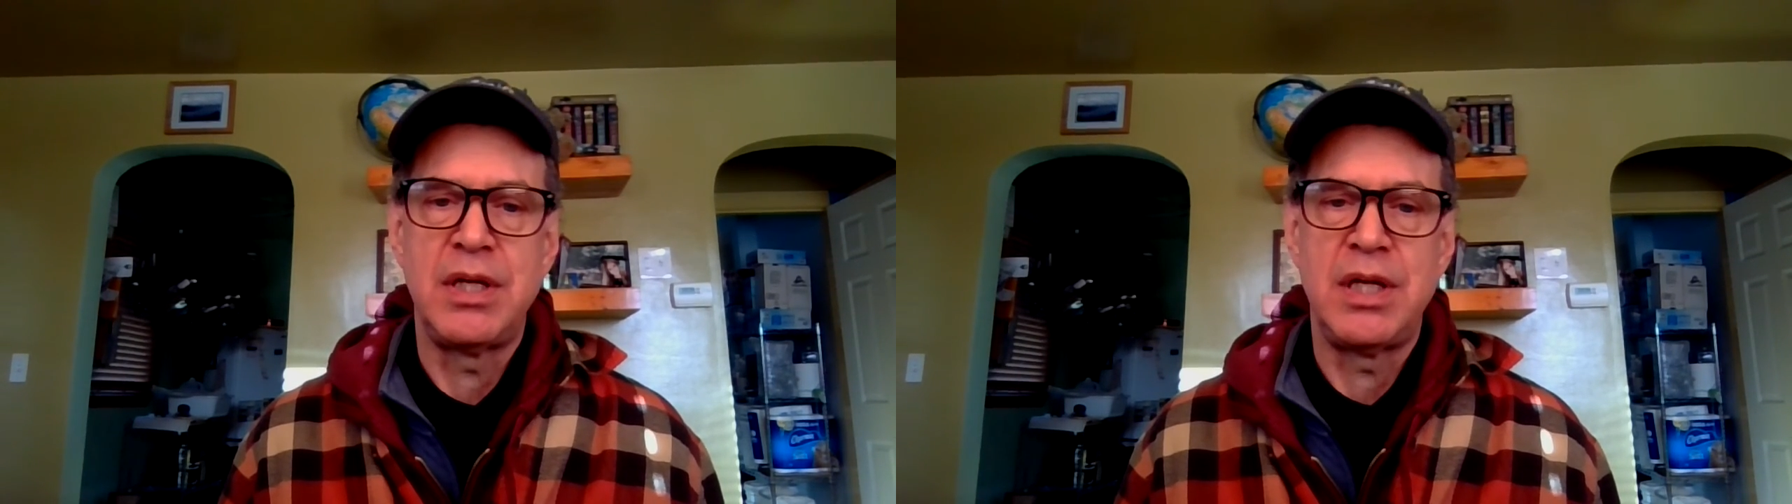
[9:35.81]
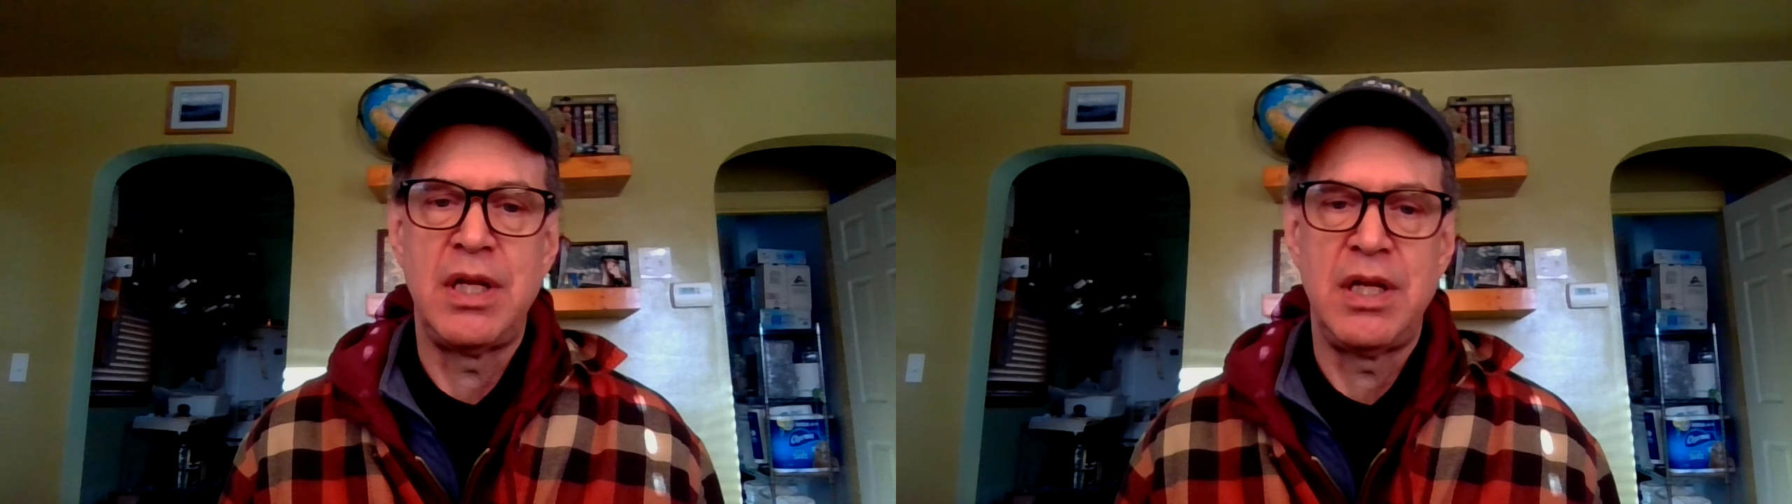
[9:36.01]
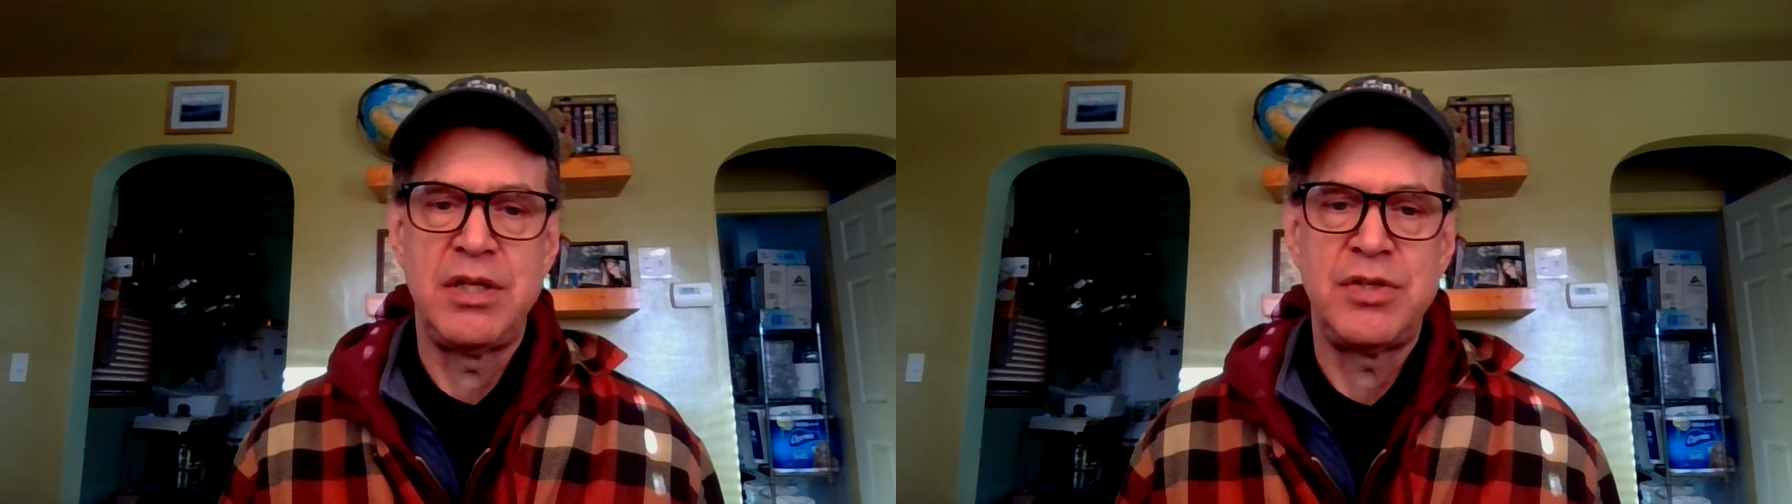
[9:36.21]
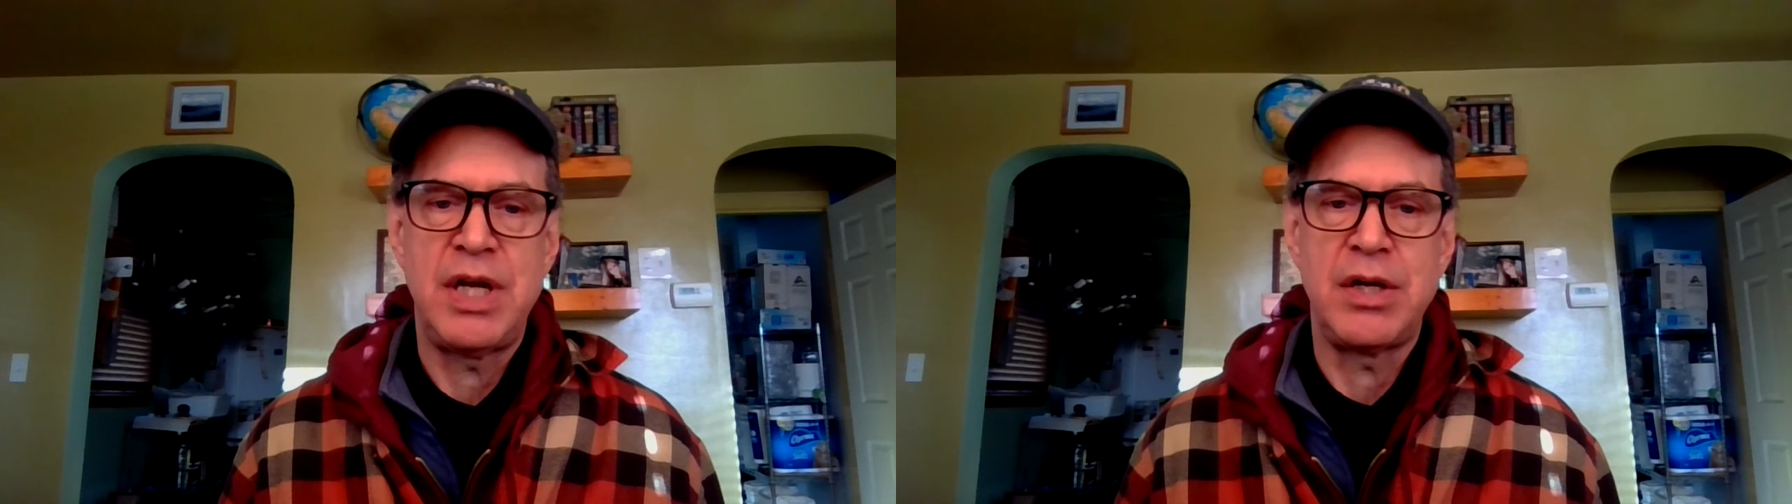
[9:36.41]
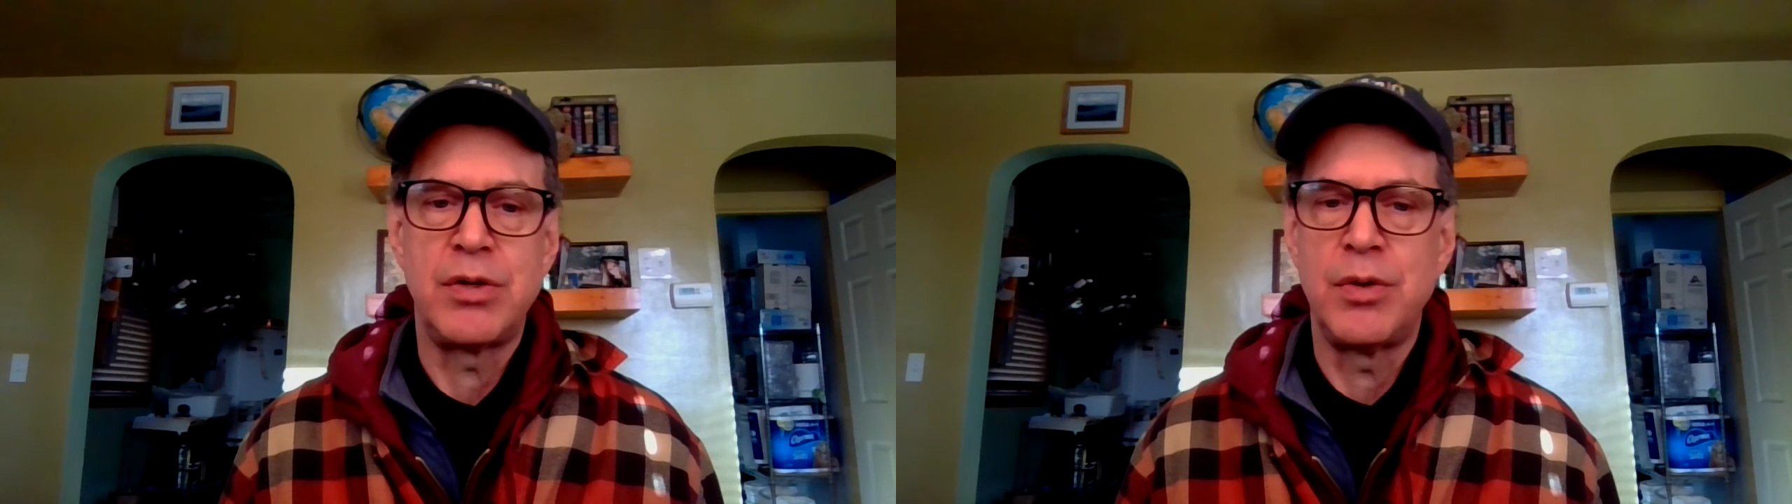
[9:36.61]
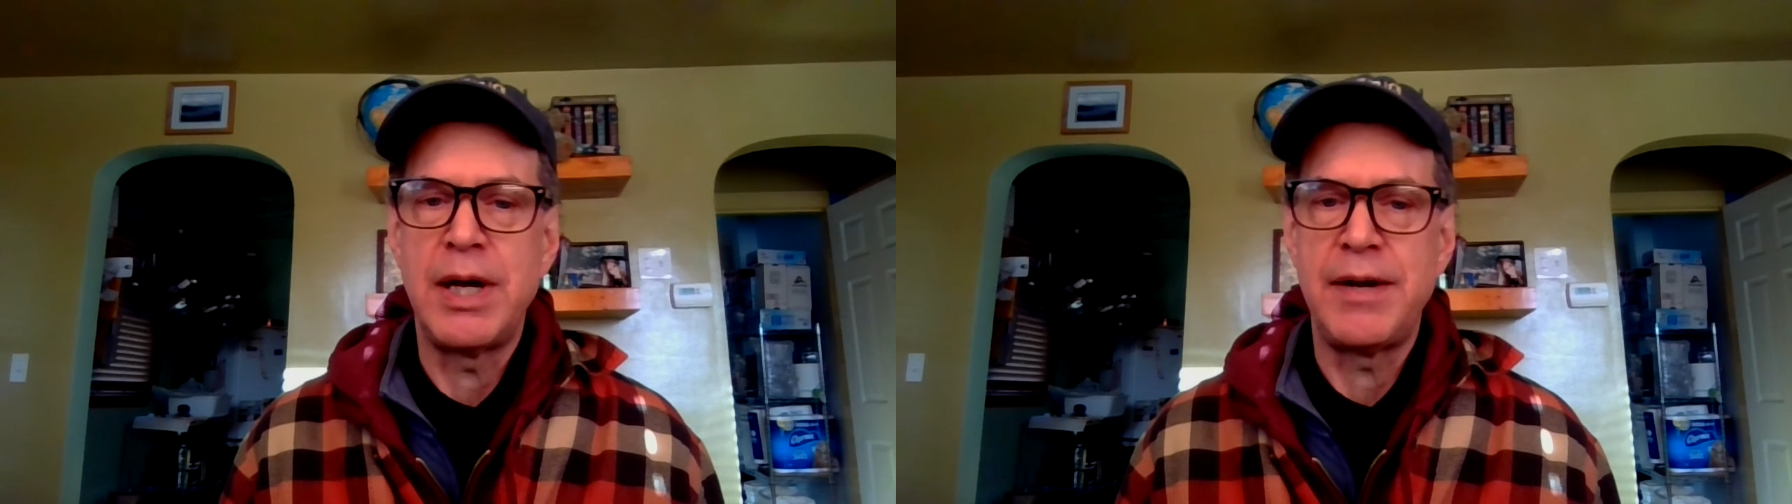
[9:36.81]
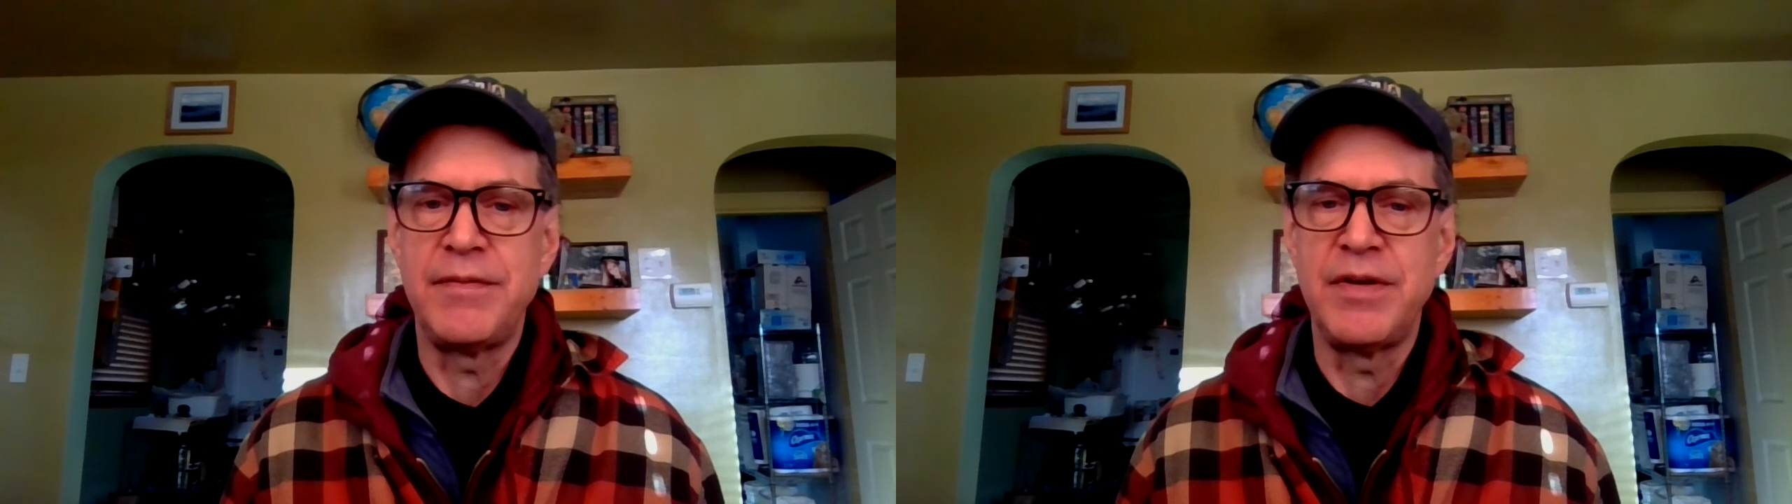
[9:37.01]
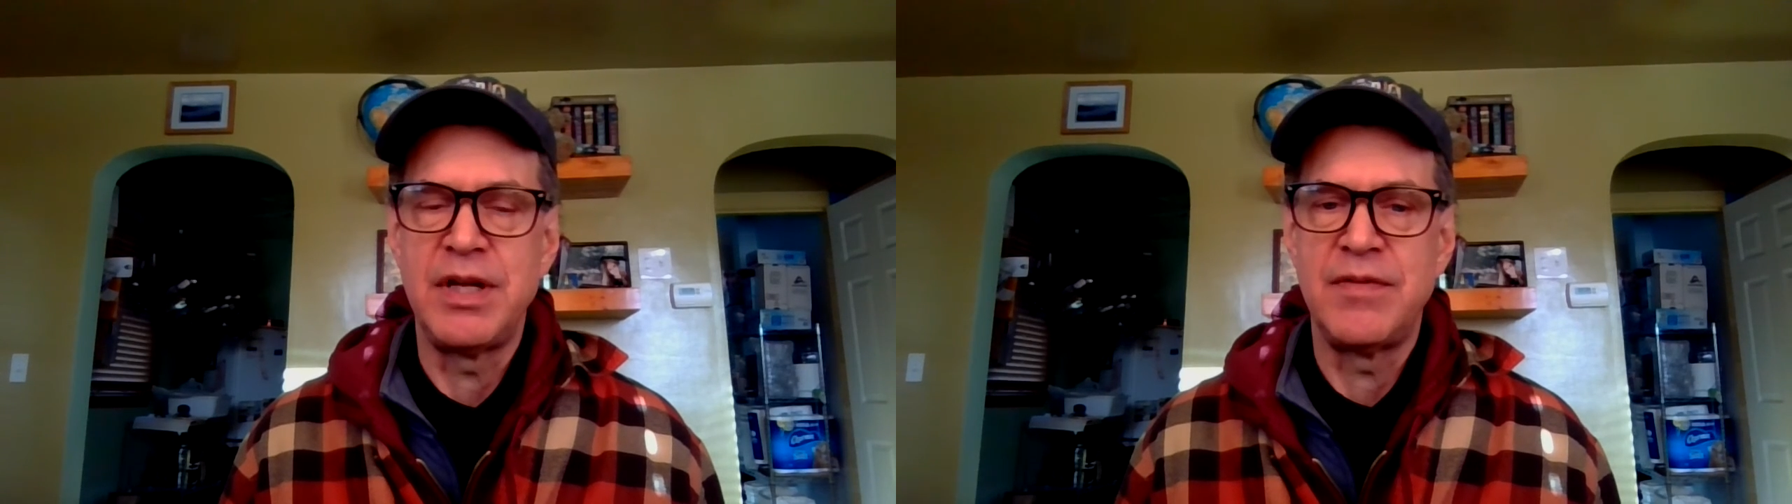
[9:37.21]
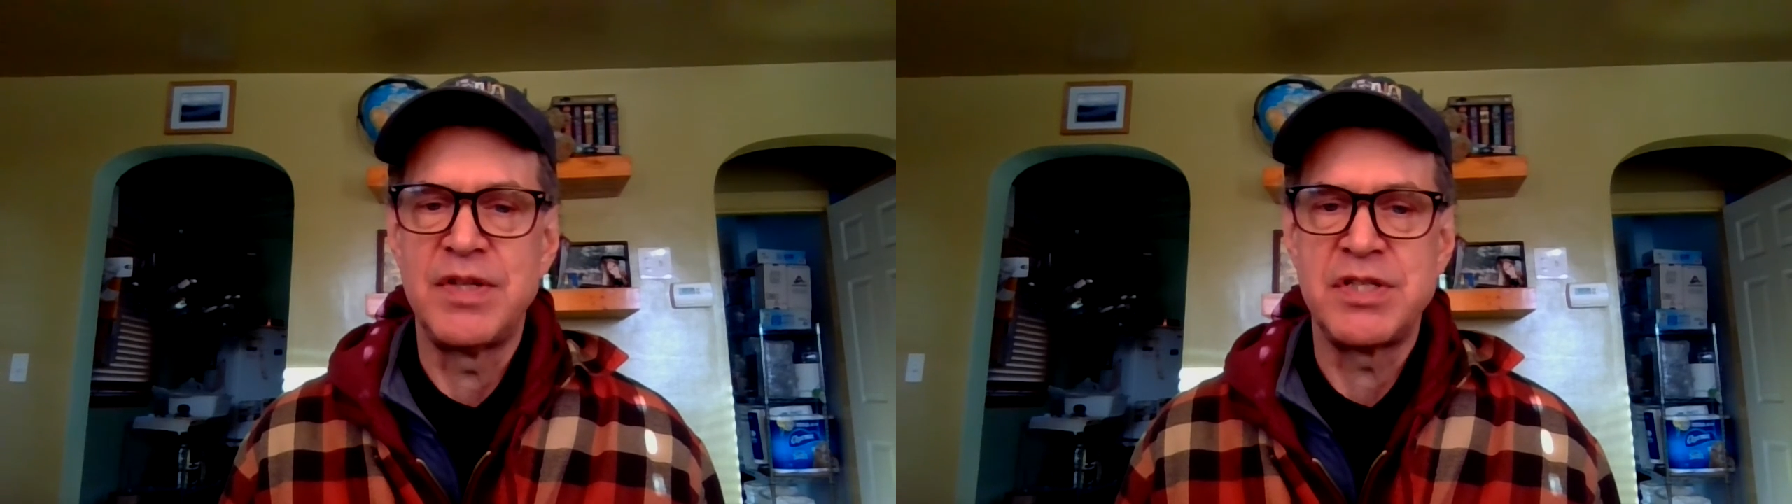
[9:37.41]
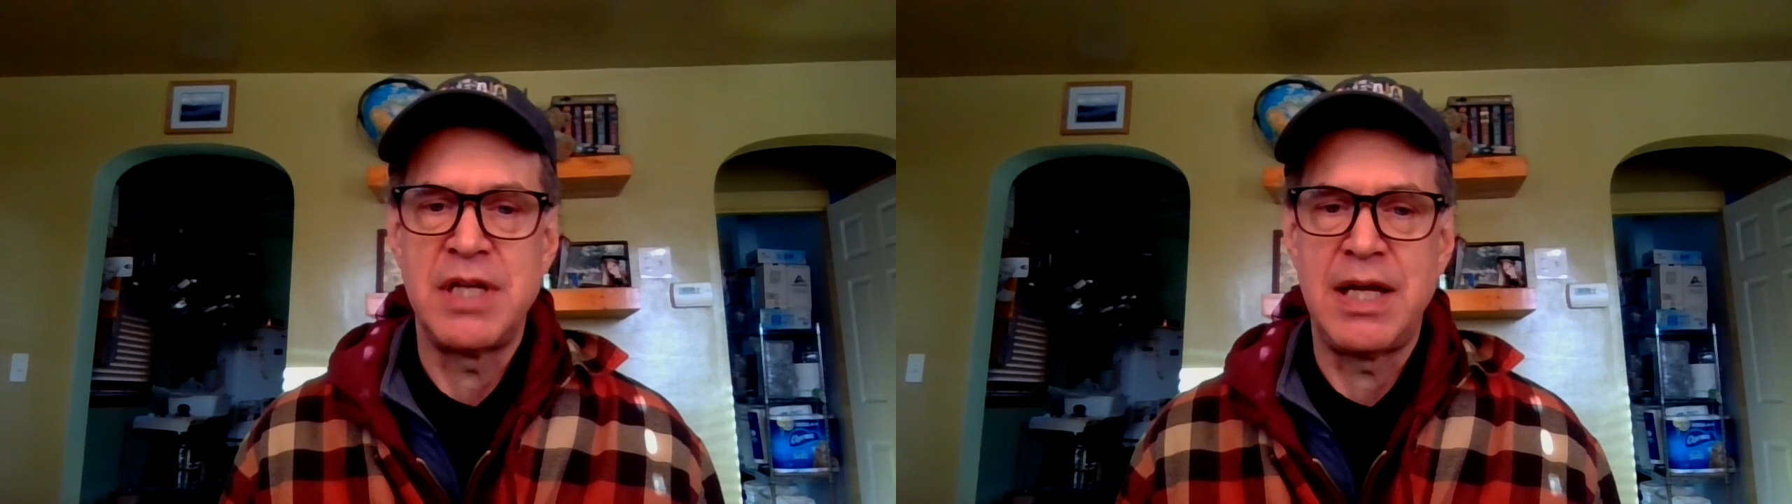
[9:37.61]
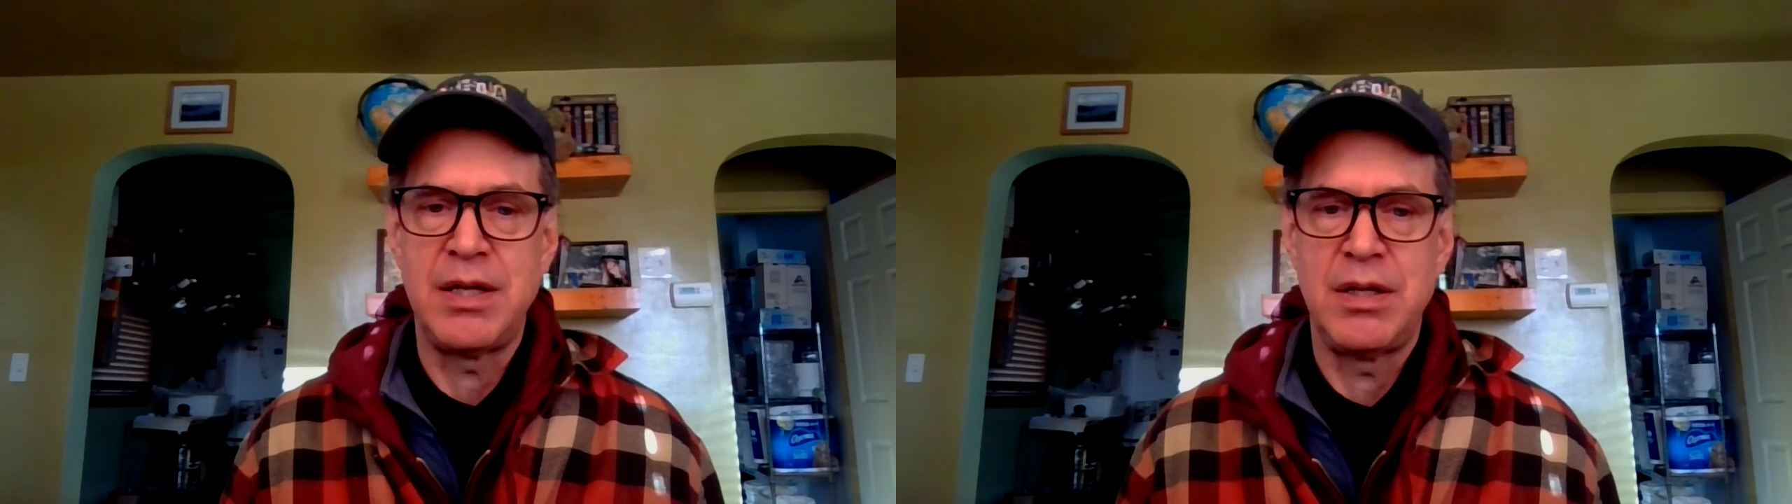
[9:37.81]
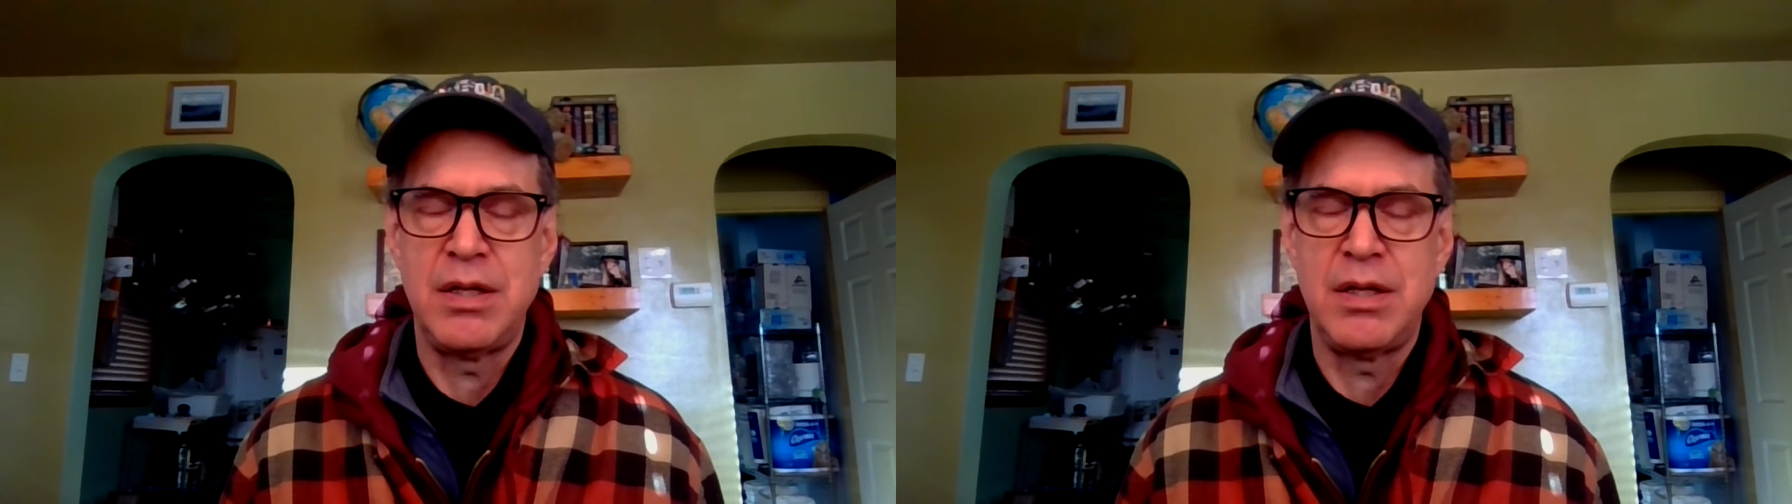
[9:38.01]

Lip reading: and try to grow out of it if it's not